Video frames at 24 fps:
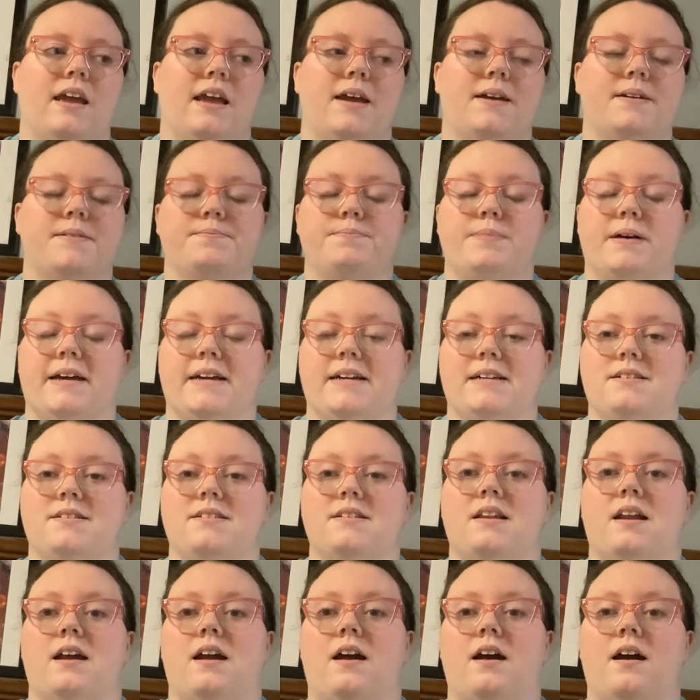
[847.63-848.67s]
but
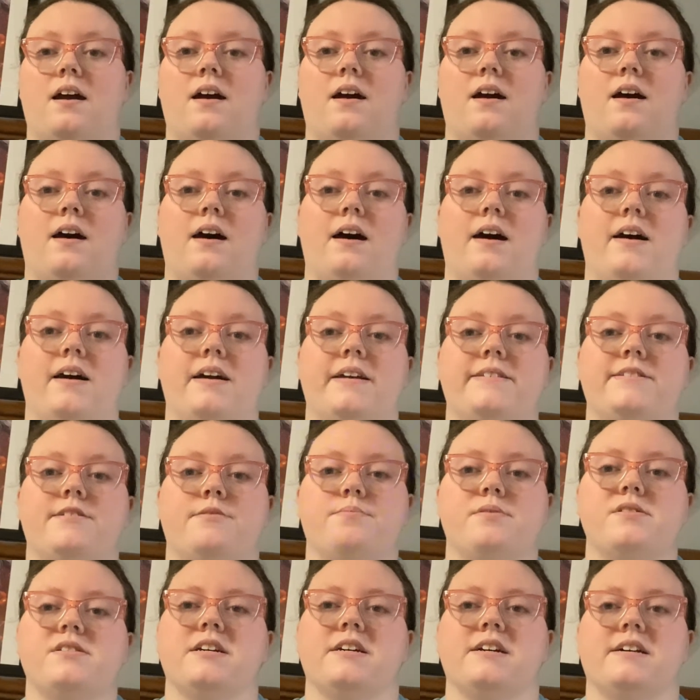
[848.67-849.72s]
I don't
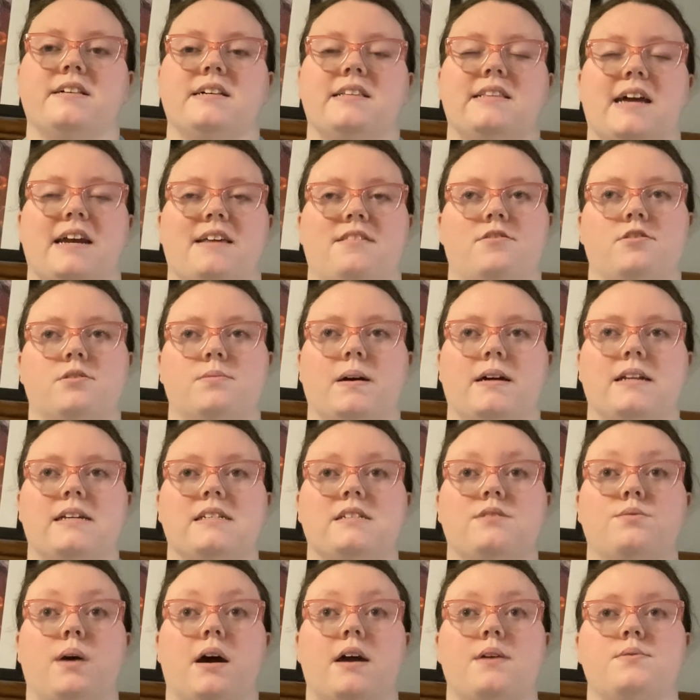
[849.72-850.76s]
particularly like those bodies,
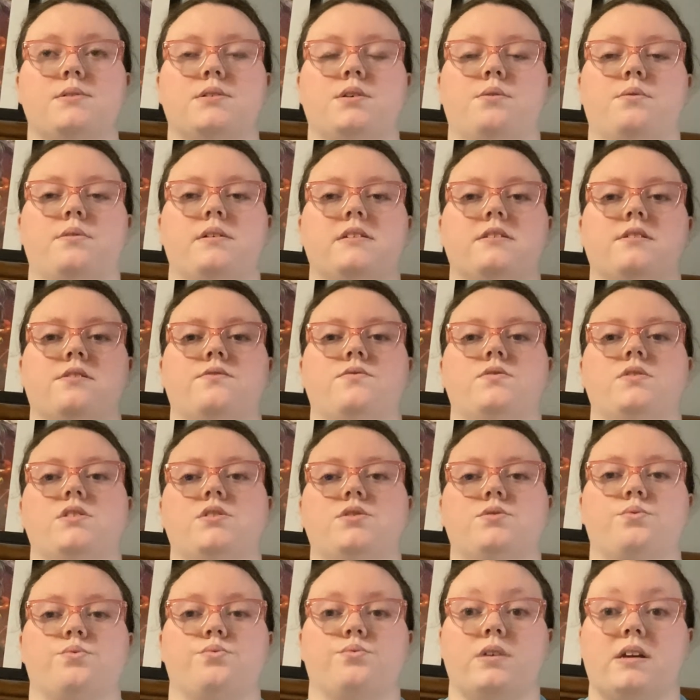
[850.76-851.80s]
so I was always going
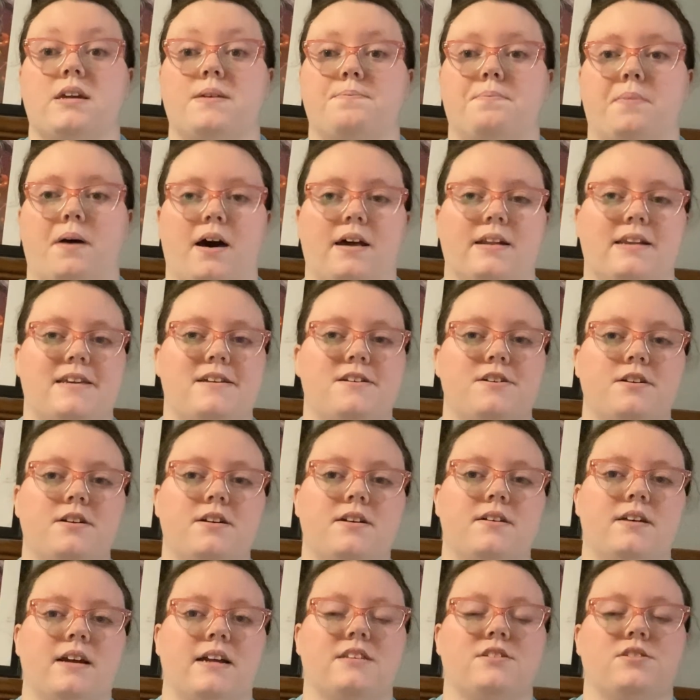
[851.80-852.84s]
to rebody
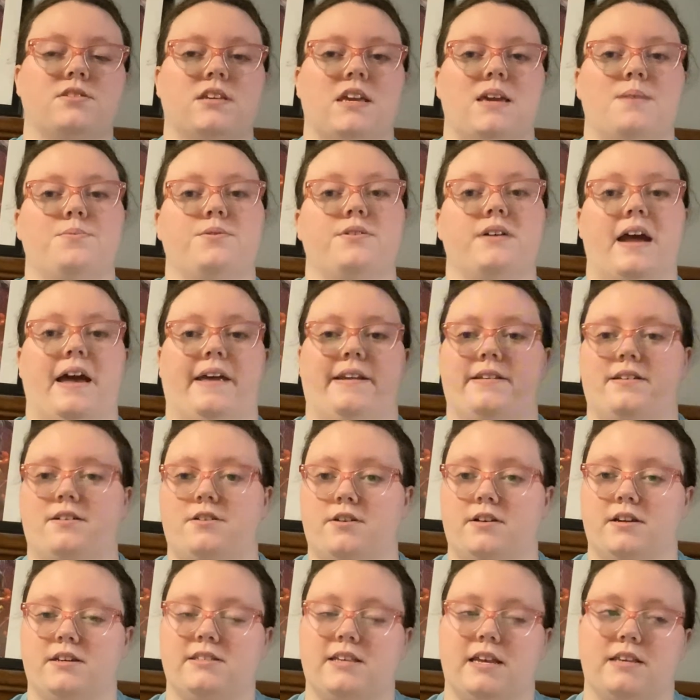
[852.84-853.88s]
her and just keep her head and
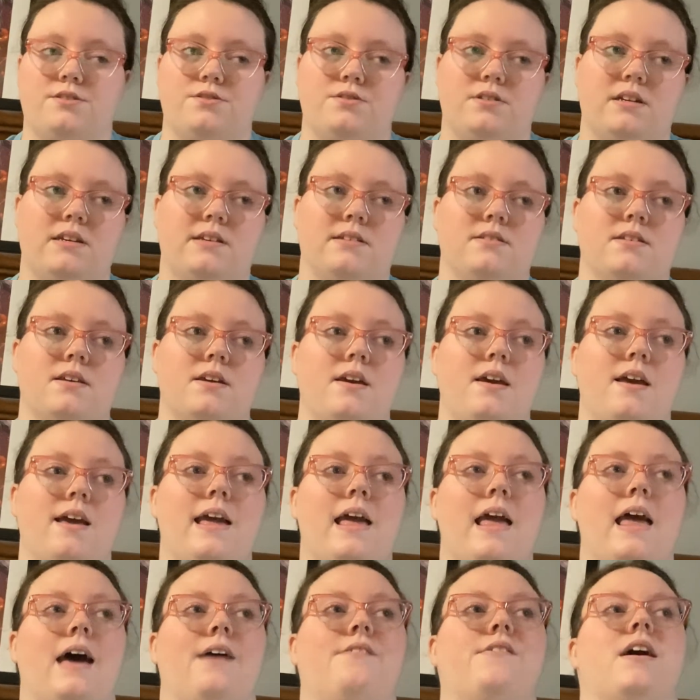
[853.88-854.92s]
her accessories.
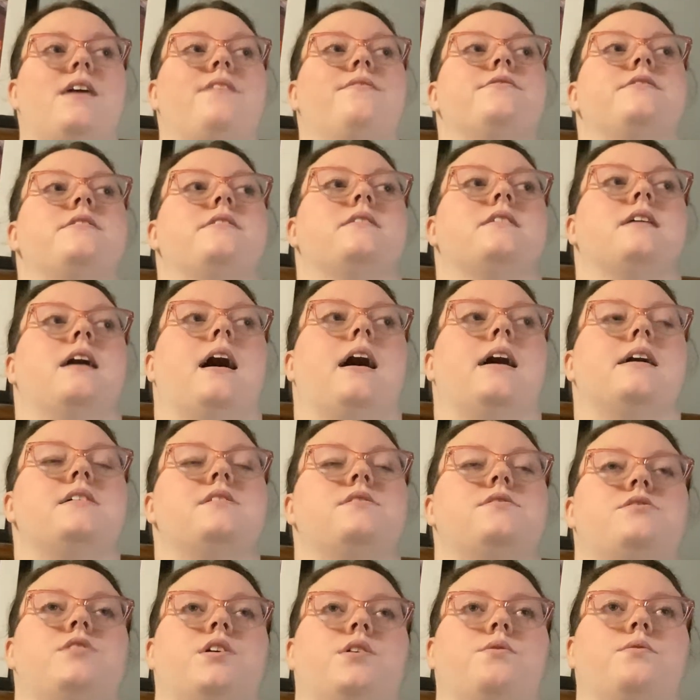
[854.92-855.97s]
However, I
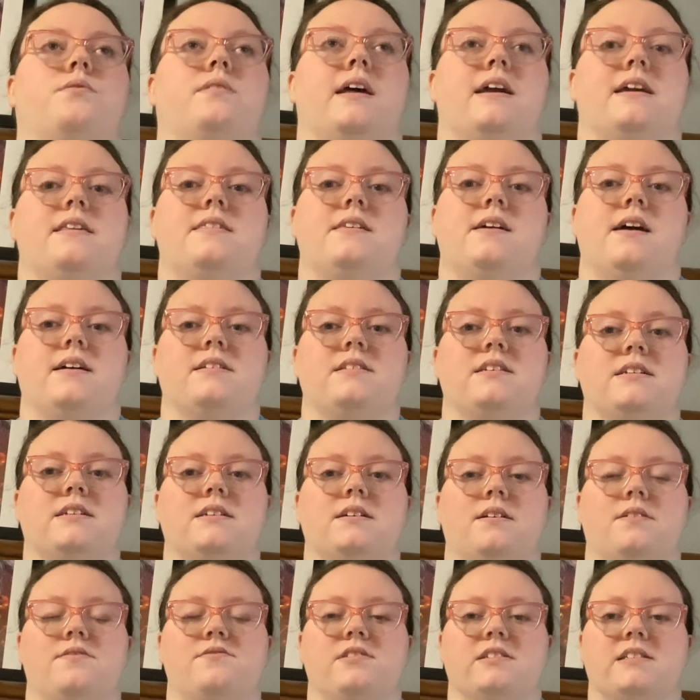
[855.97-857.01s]
don't like the
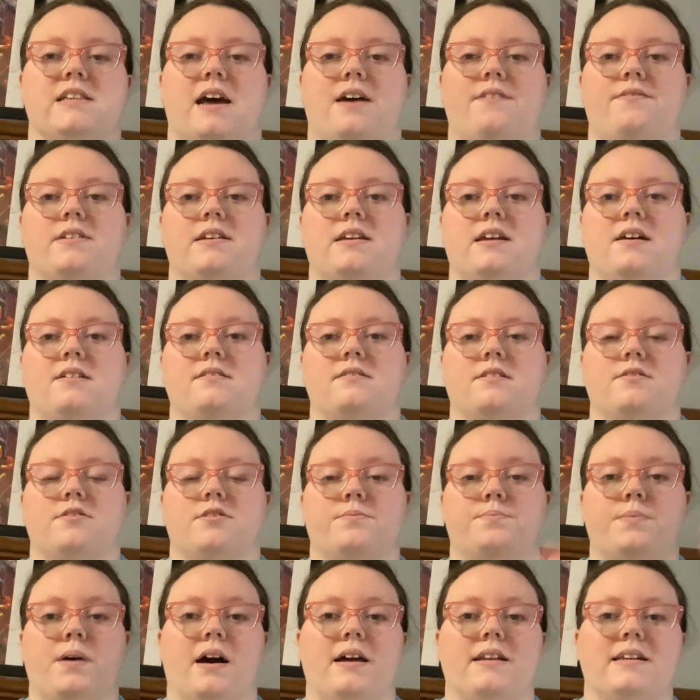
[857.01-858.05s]
idea of just having another
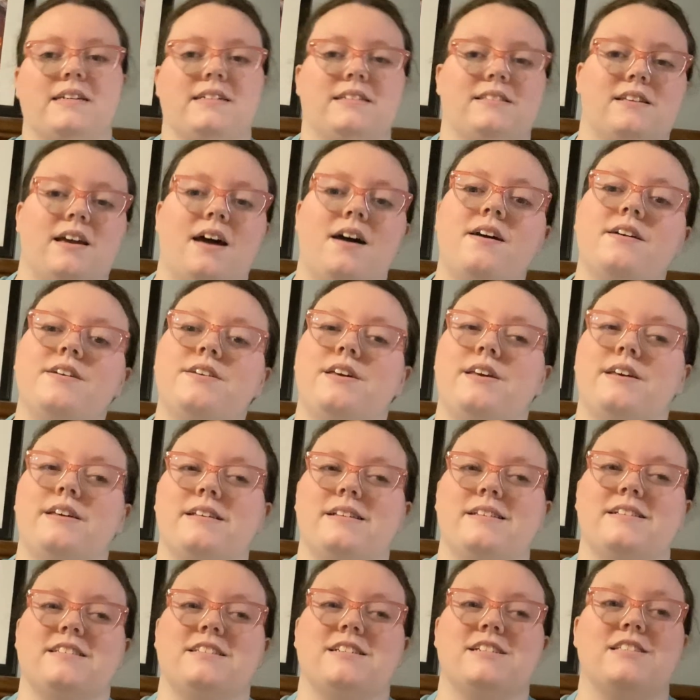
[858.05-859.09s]
body
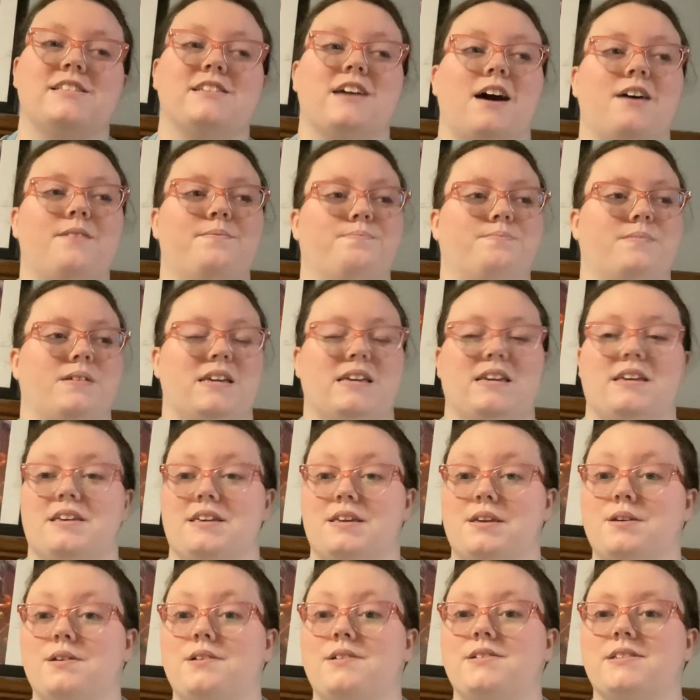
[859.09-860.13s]
just not being
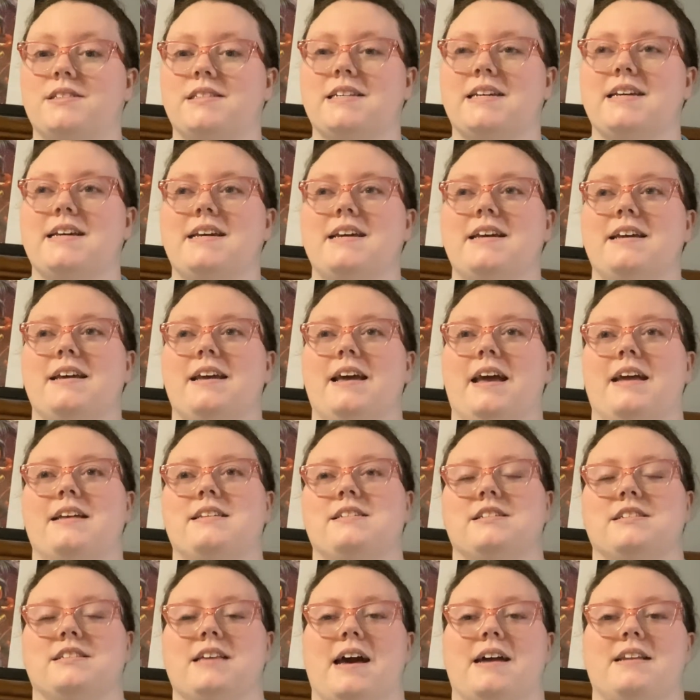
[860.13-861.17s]
used and
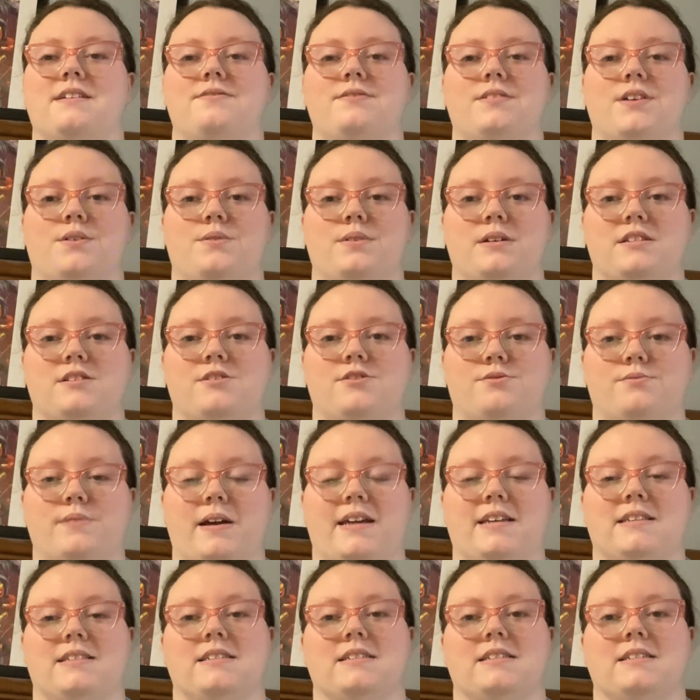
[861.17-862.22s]
just kind of going to
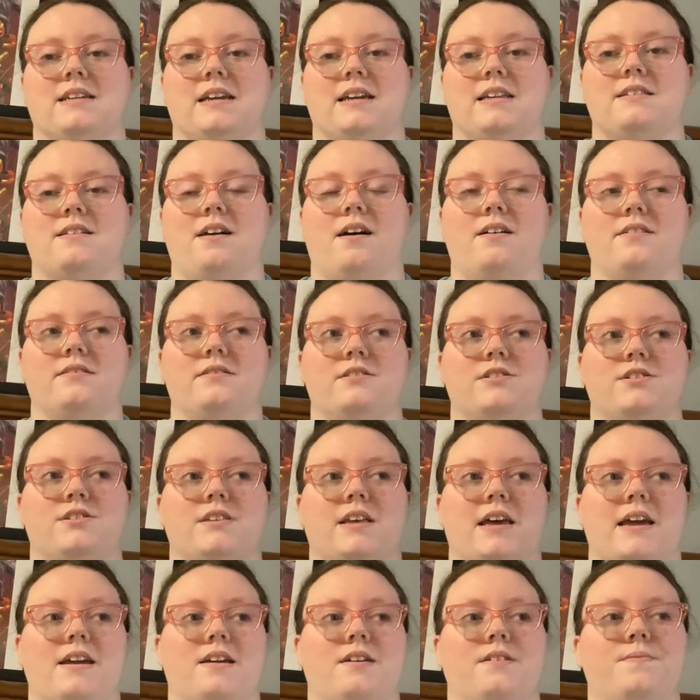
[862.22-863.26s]
waste and not just
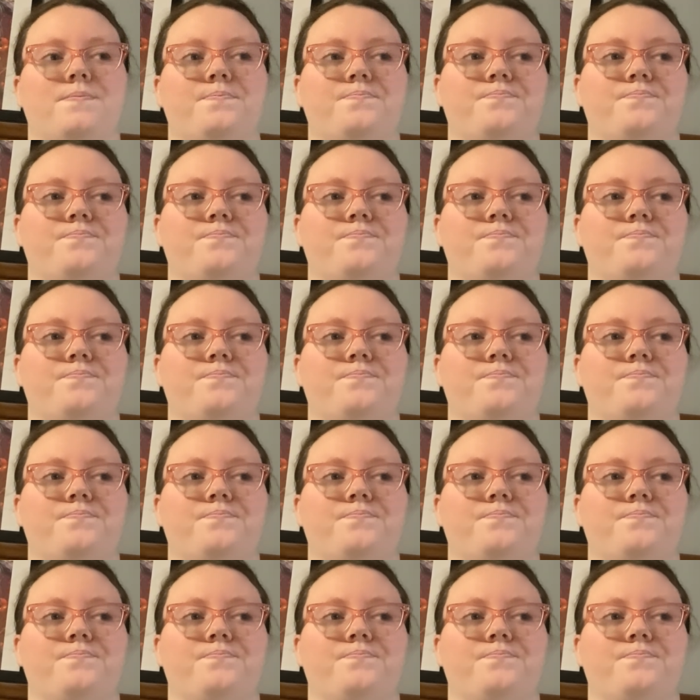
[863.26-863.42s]
like